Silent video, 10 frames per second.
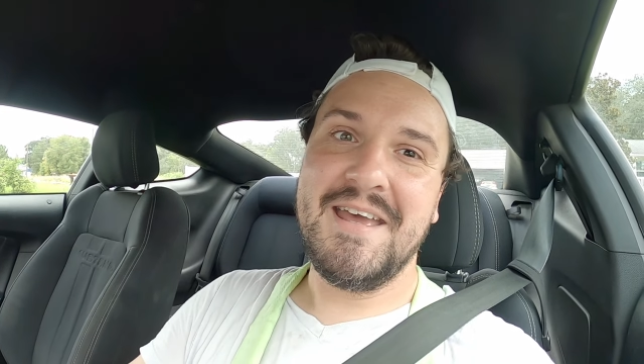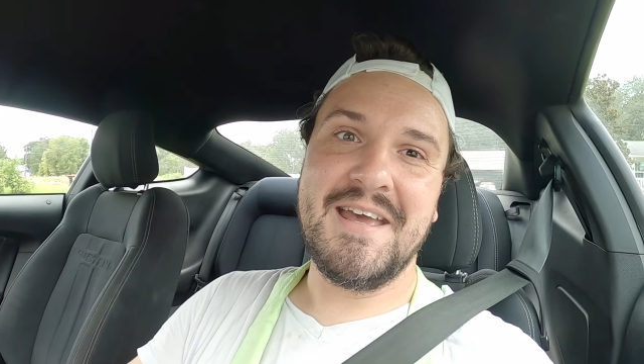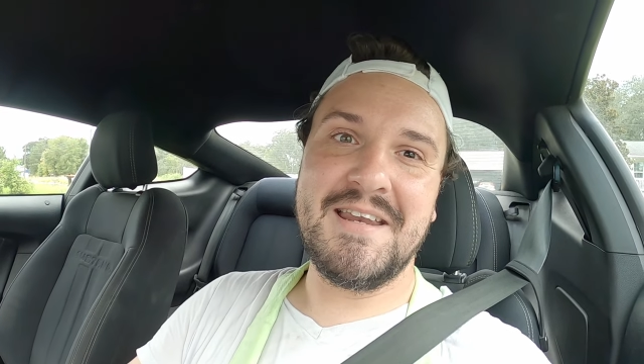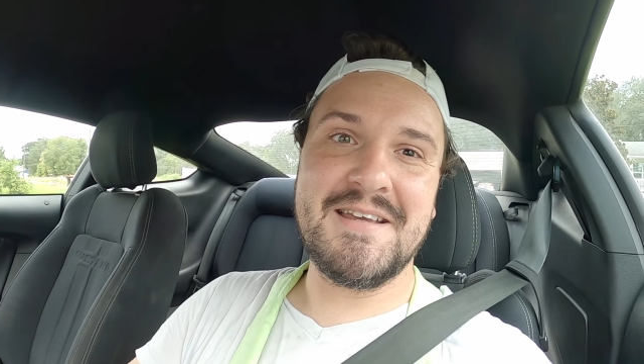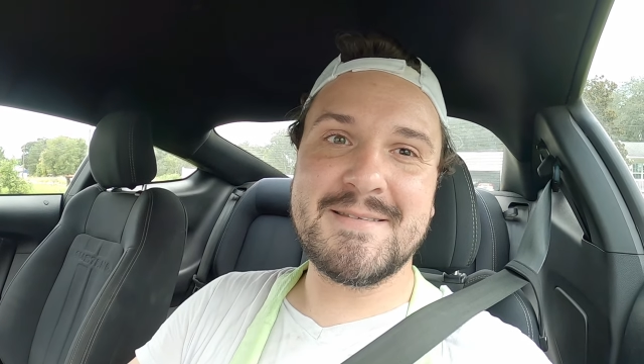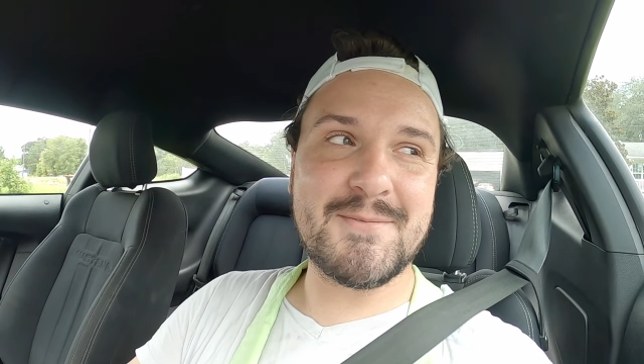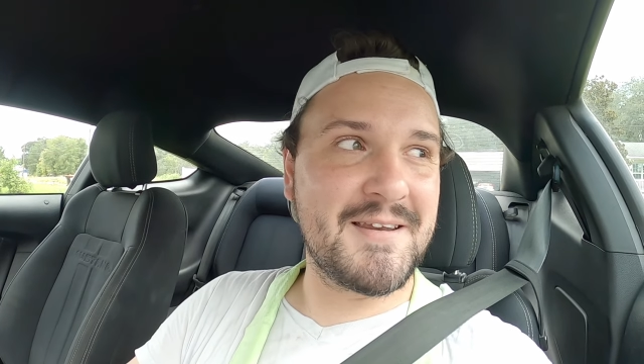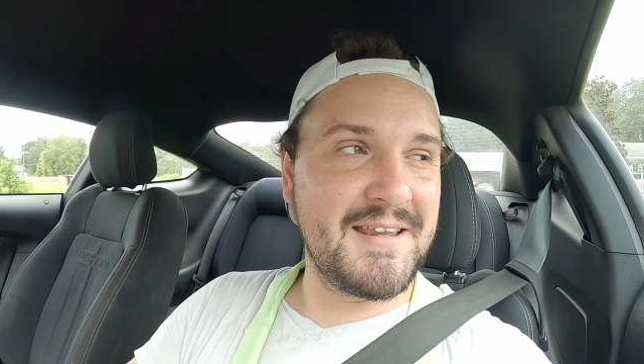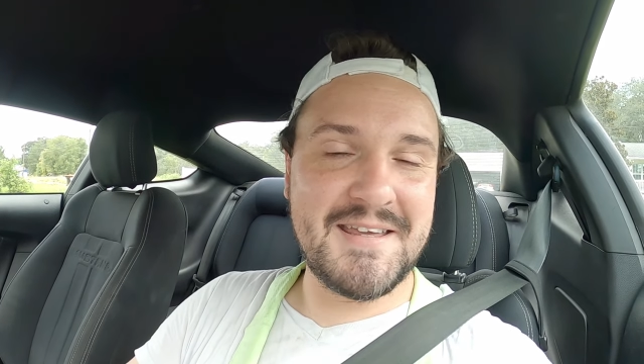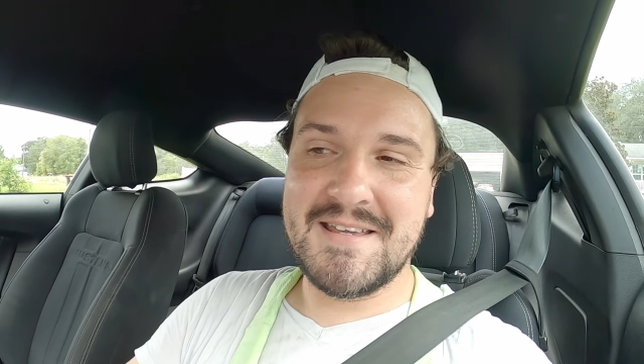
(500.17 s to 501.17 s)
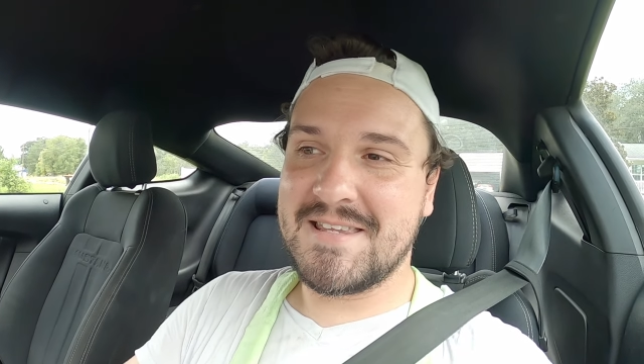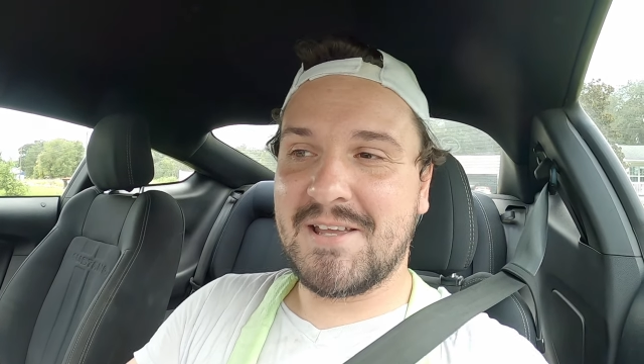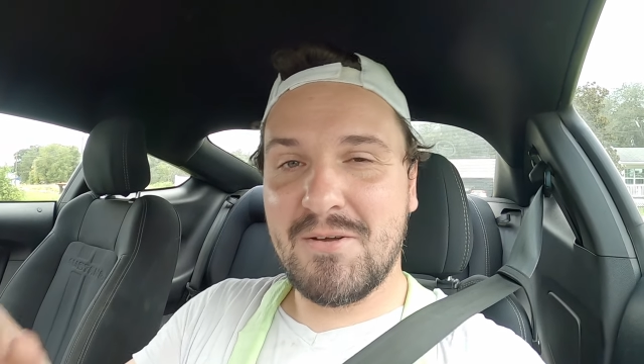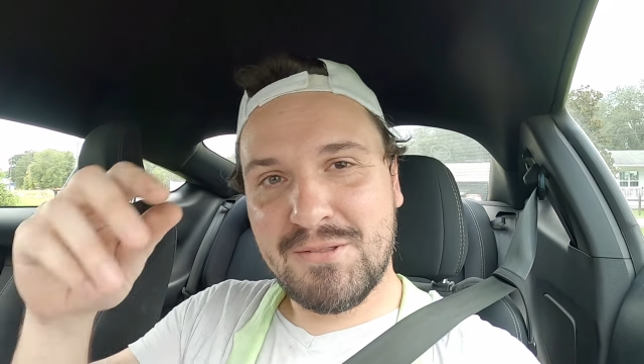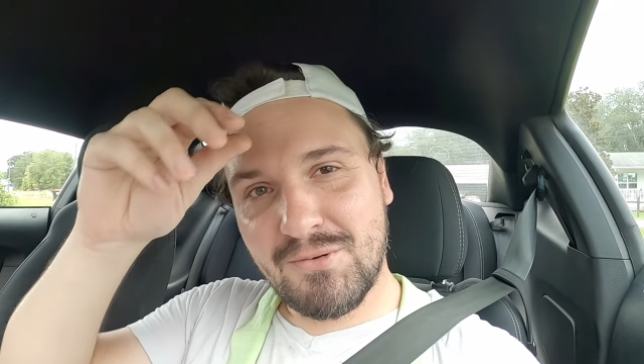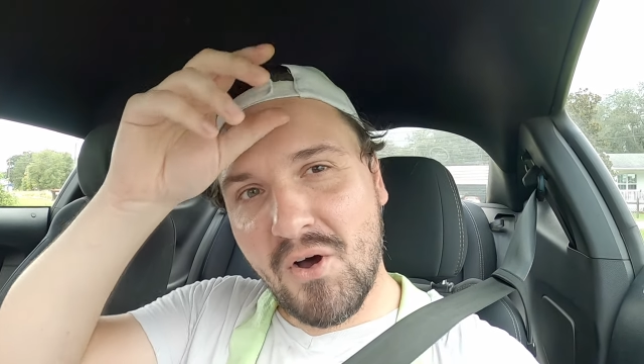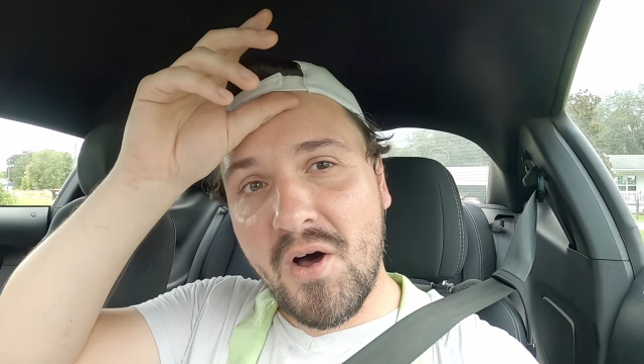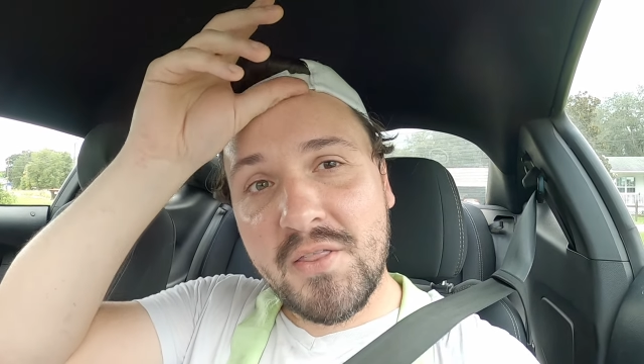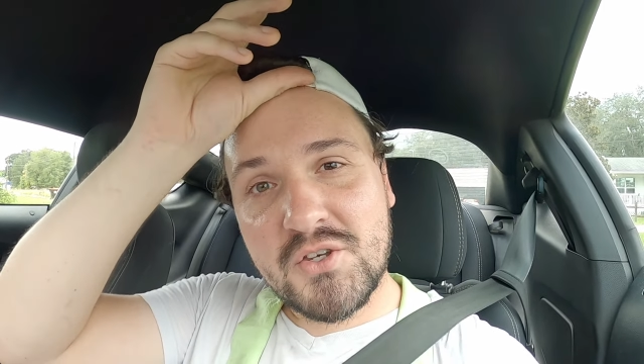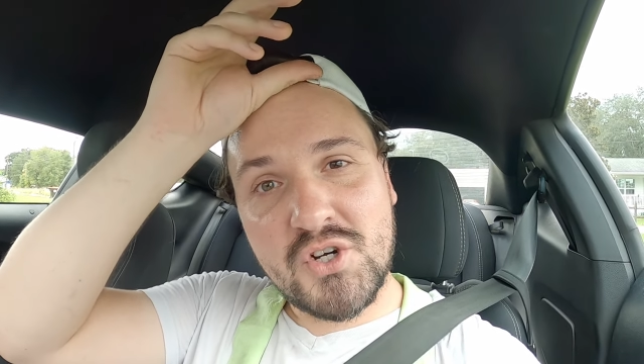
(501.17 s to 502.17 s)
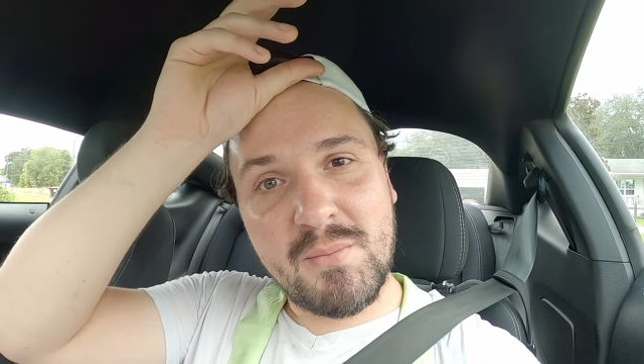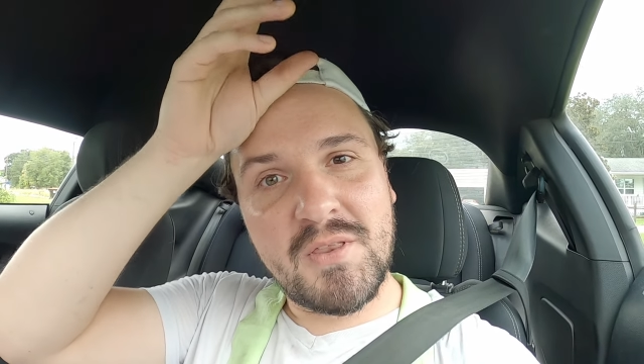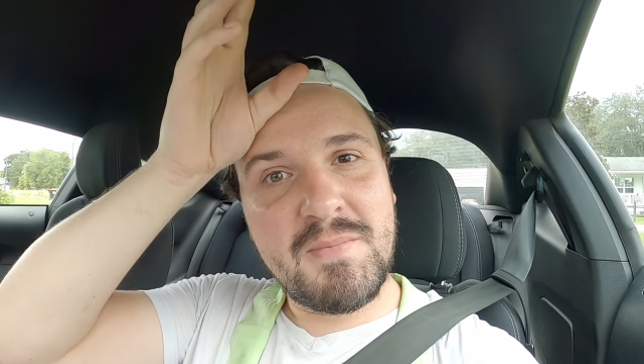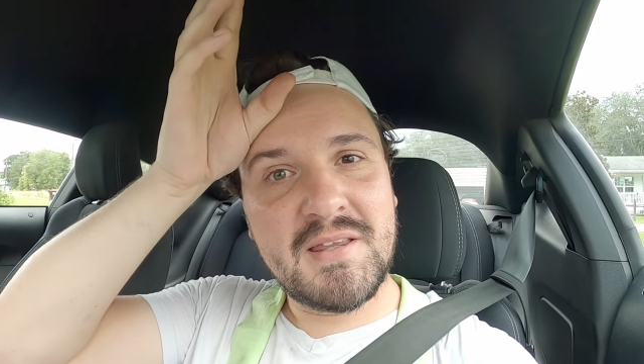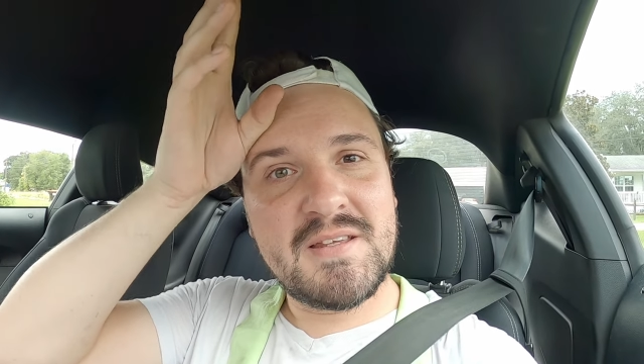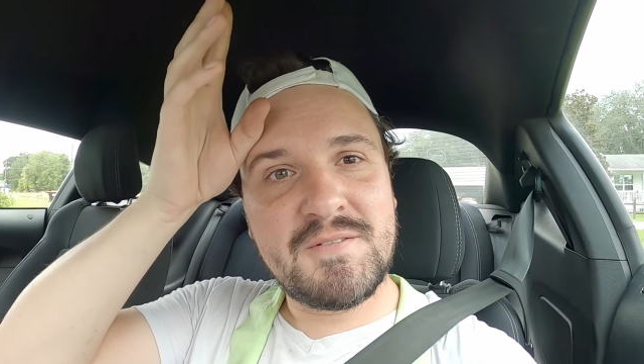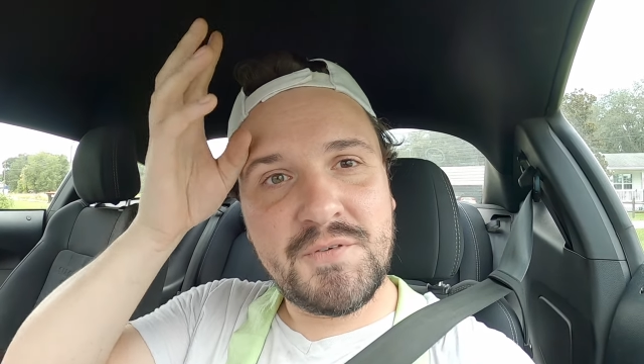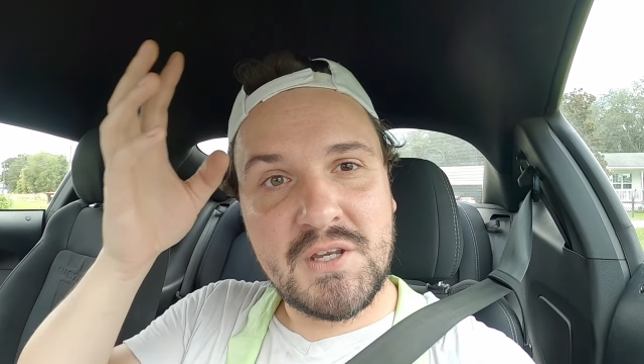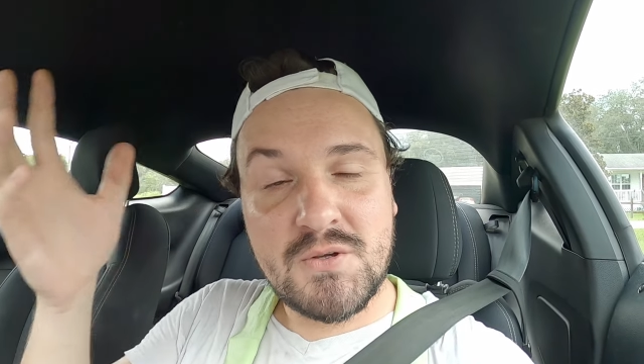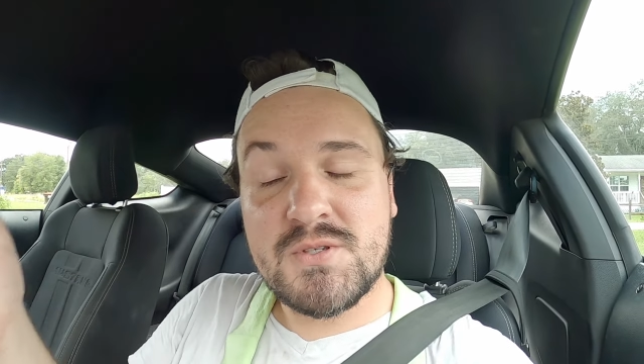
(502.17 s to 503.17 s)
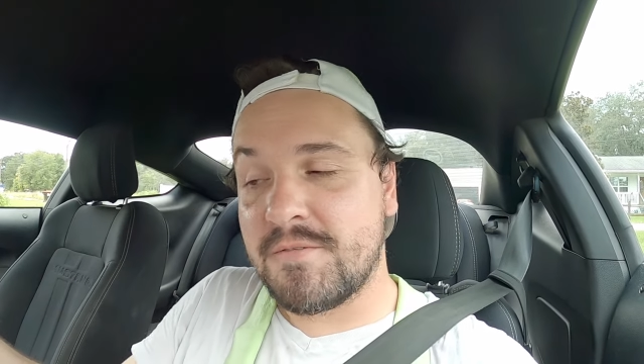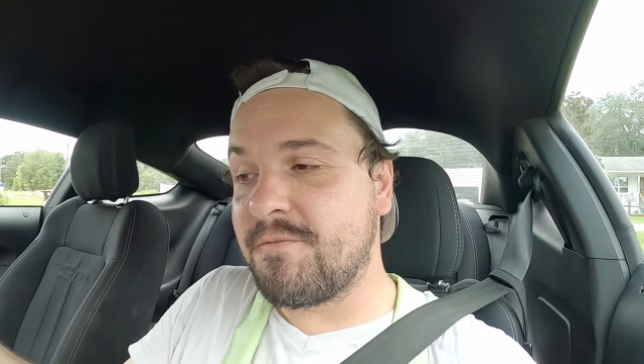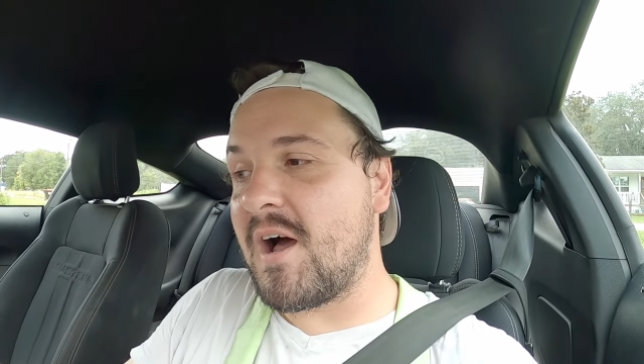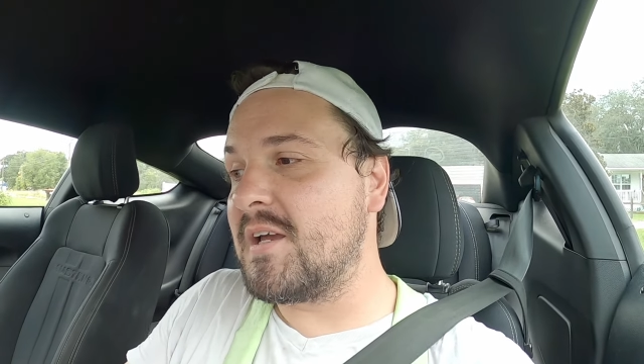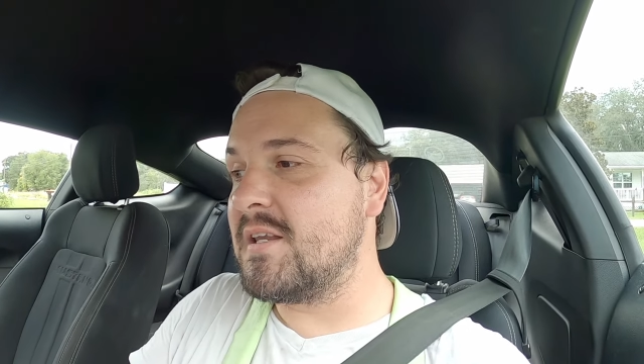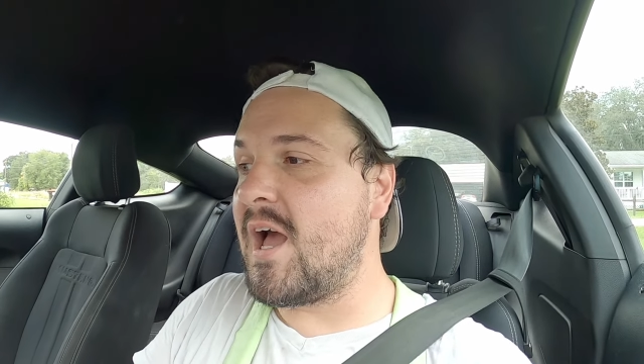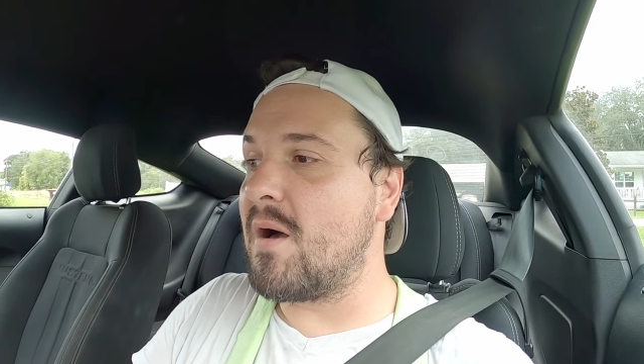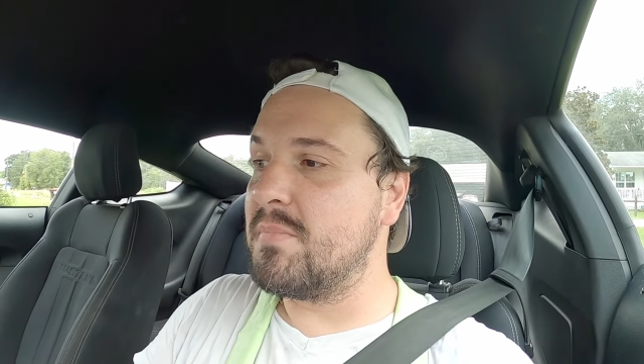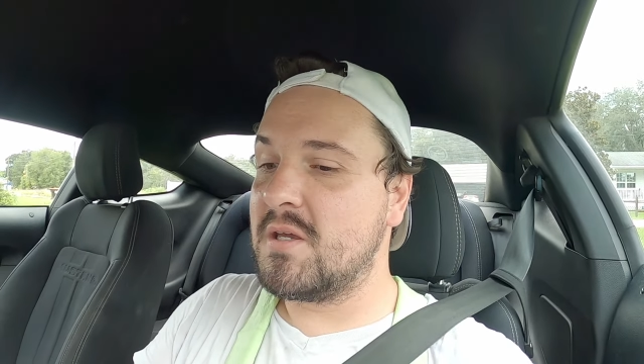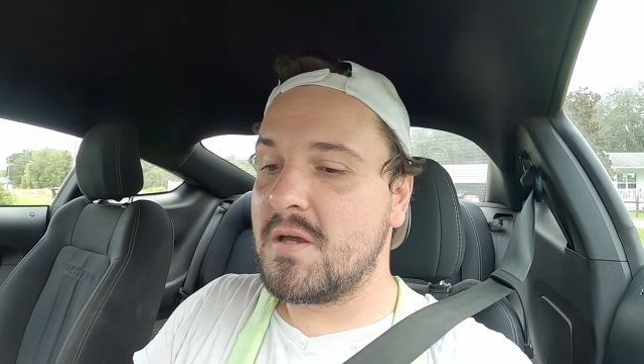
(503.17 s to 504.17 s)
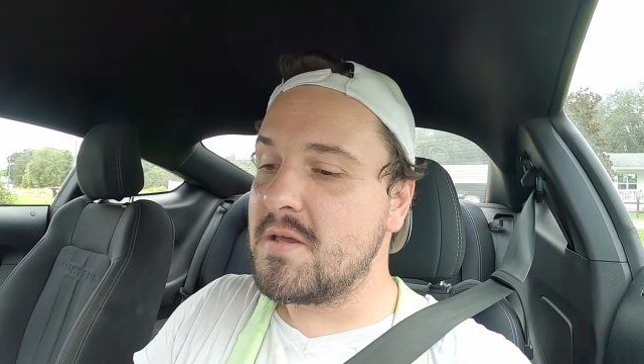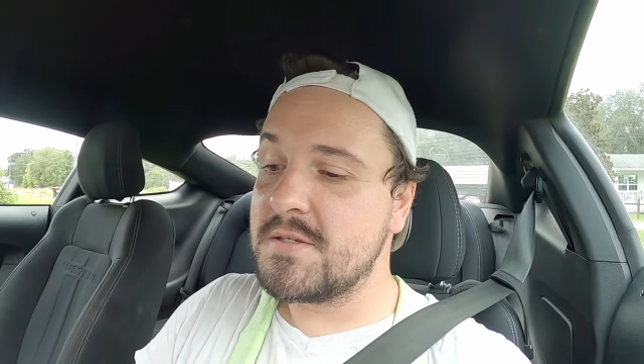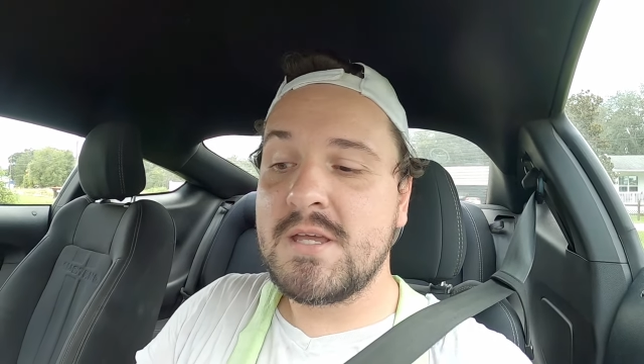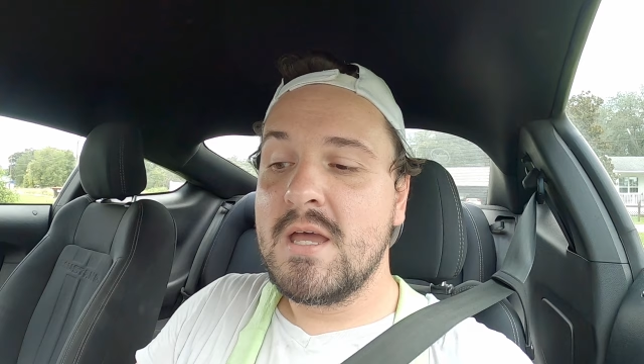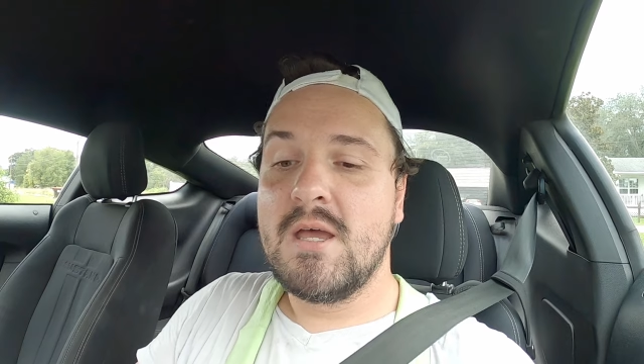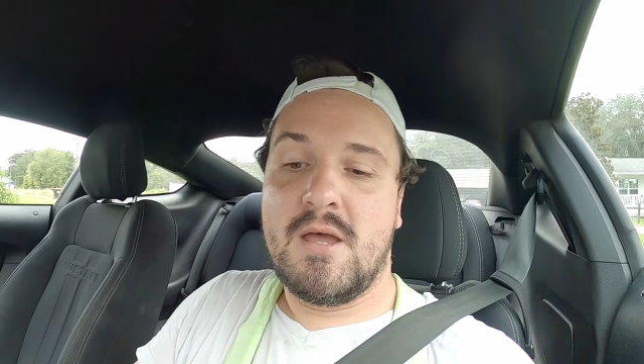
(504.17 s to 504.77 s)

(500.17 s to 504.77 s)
it is what it is. I go through all the trouble to make these videos to find out, because